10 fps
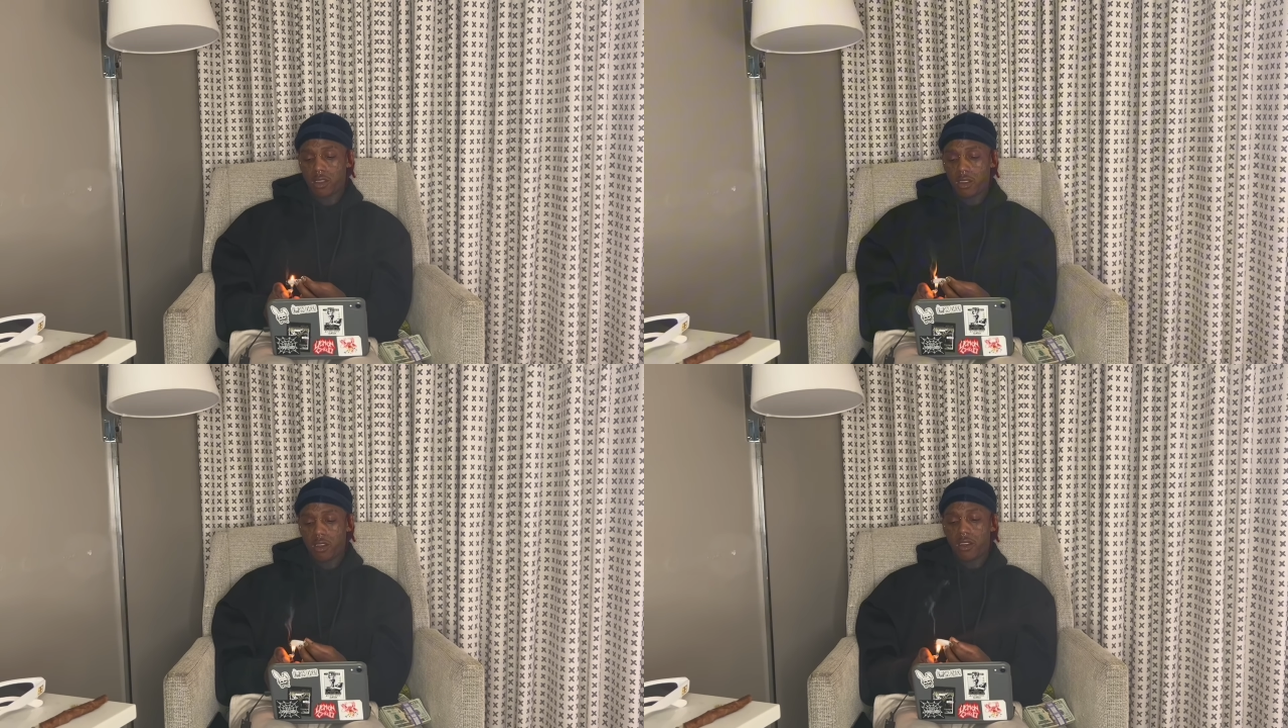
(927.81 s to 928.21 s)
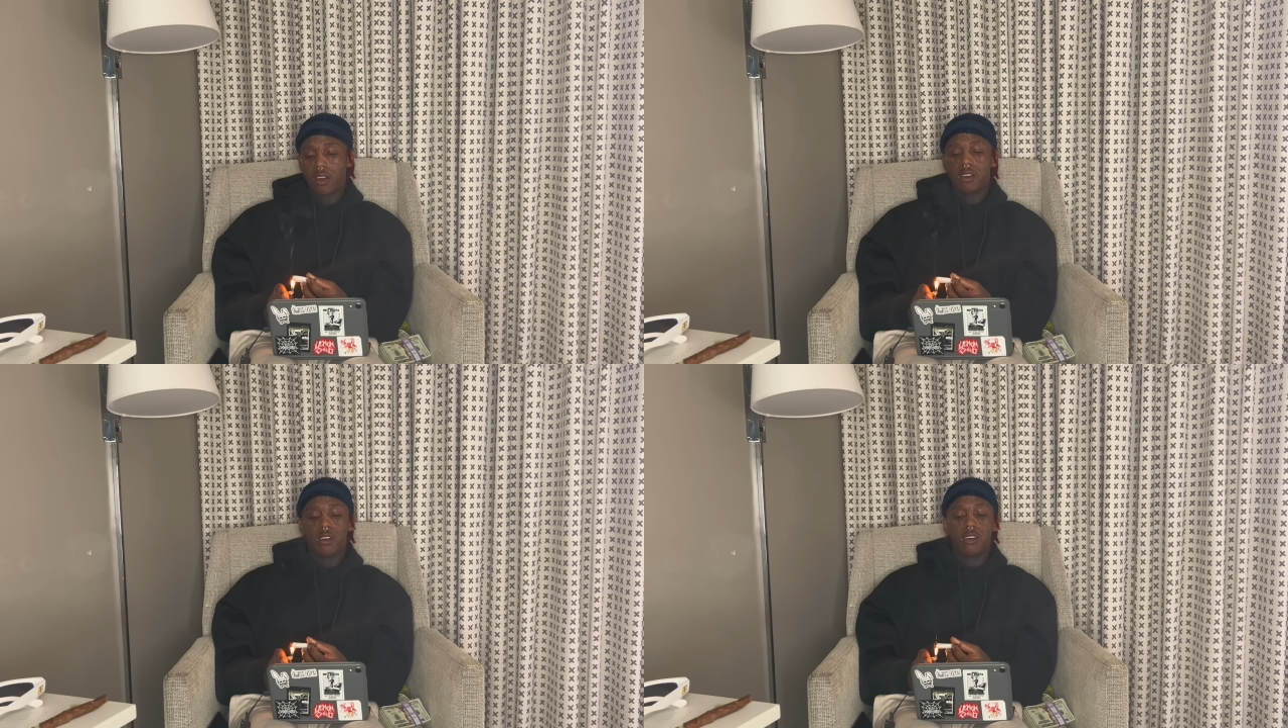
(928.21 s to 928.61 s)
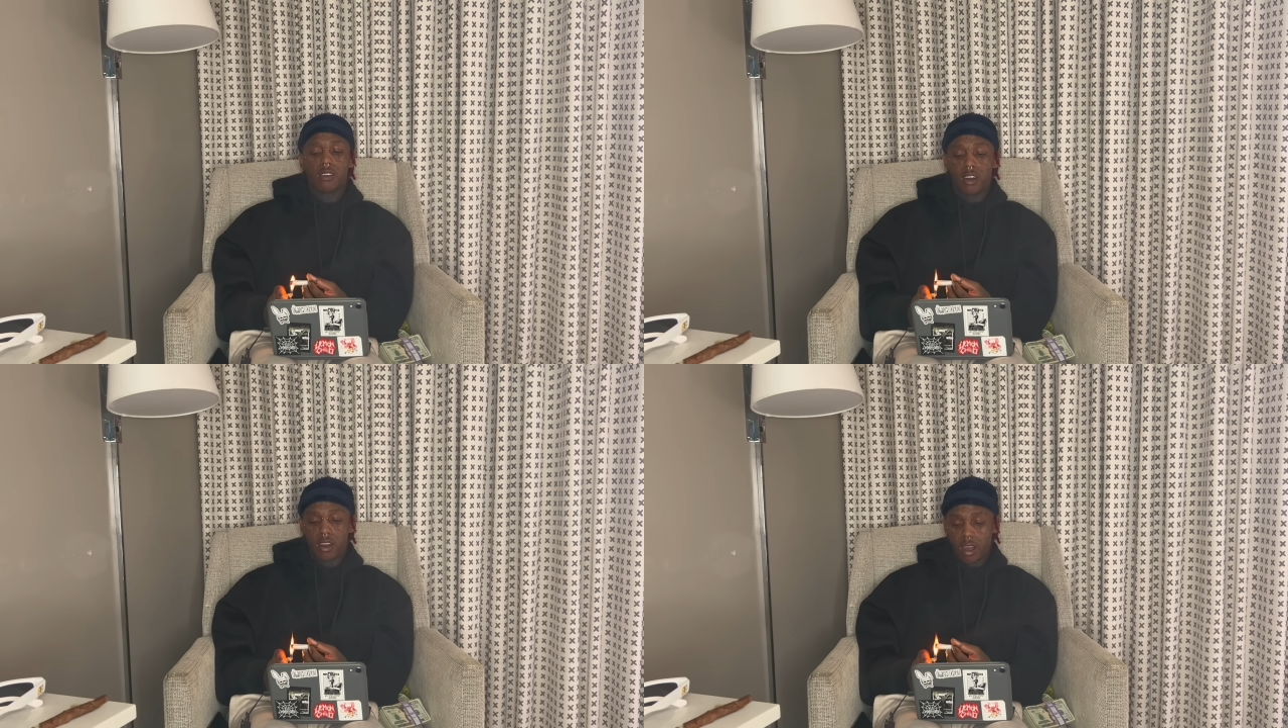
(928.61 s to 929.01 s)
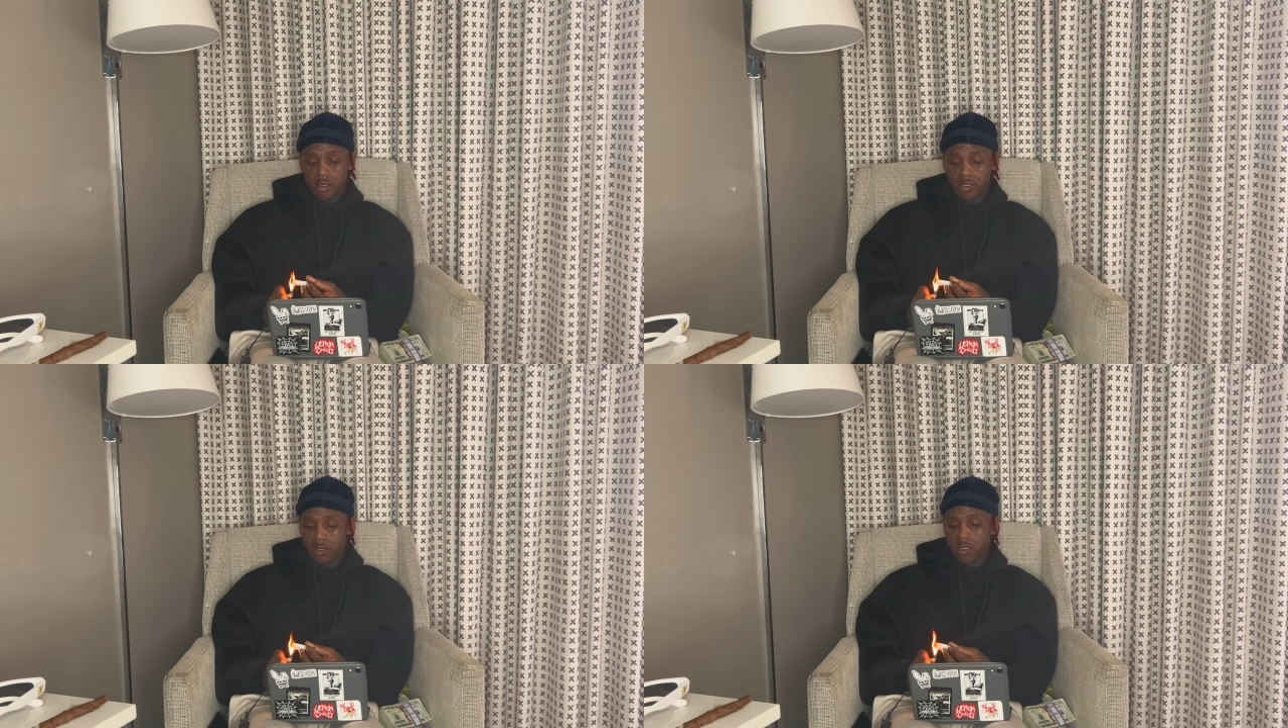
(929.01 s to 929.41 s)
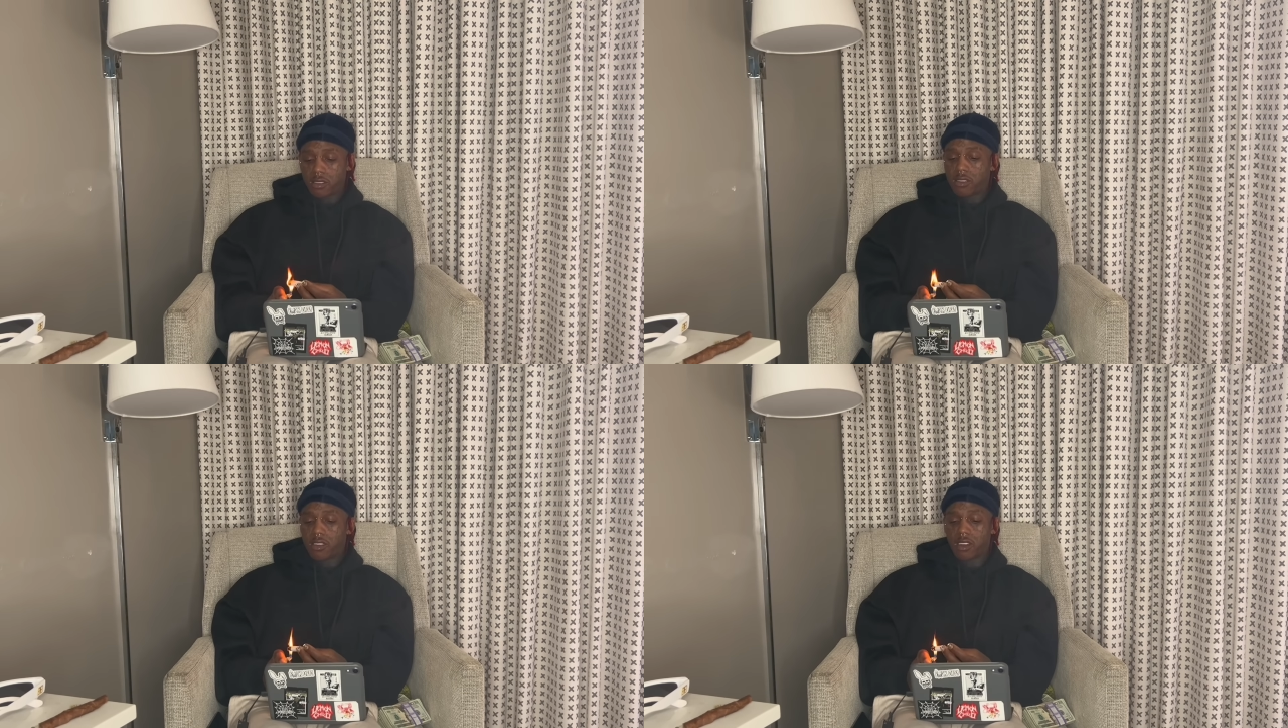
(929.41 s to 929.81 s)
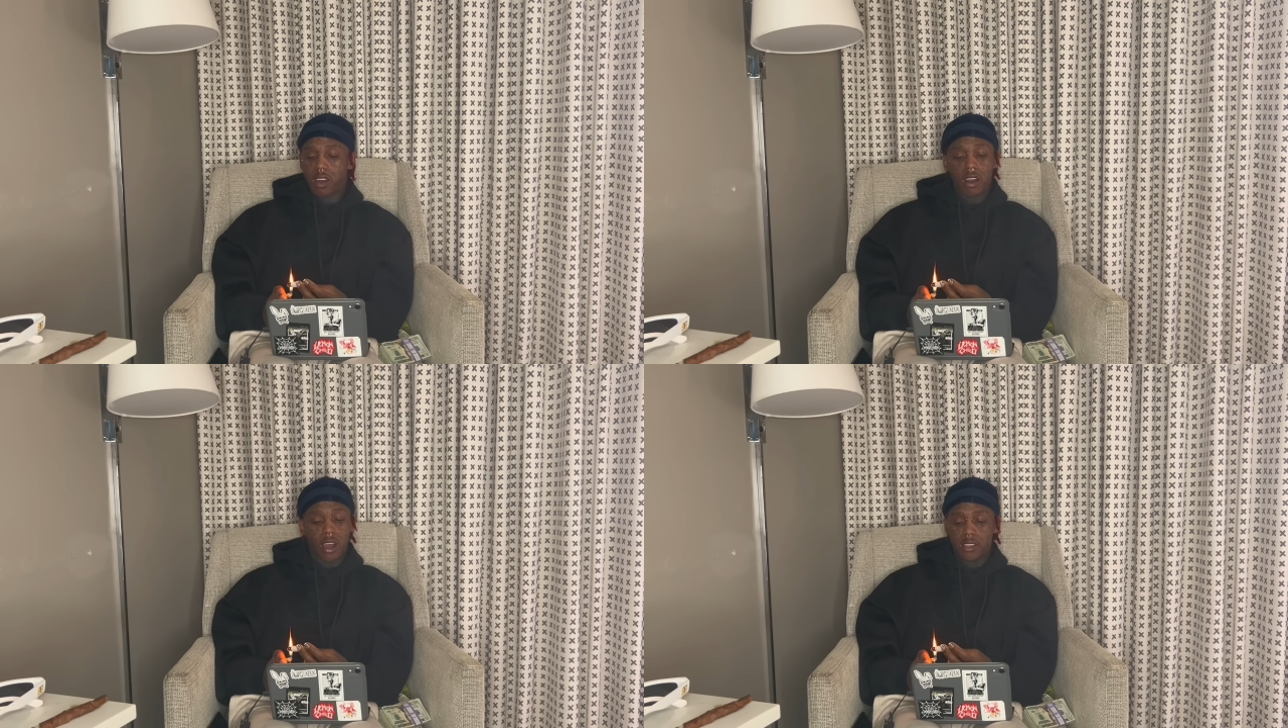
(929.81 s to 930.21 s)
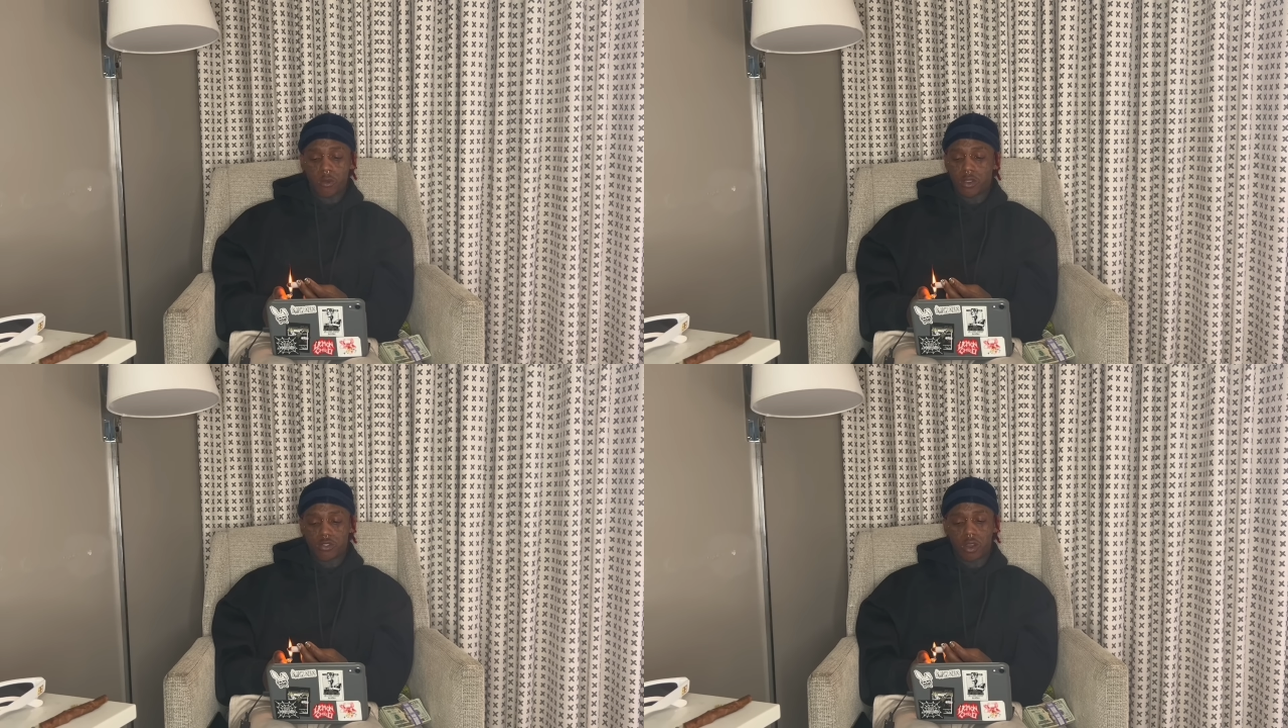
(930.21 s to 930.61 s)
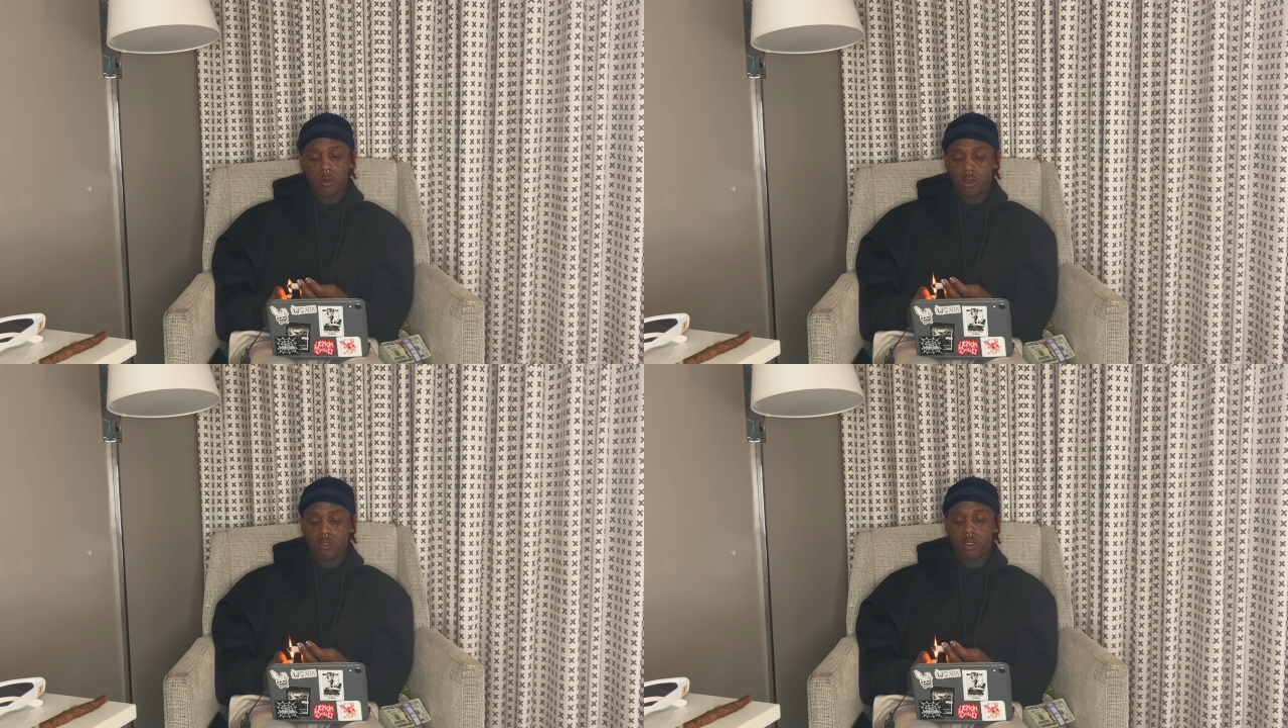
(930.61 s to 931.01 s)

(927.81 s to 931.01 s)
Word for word: Okay, gun case. Gun okay. case gun case. One drill. One.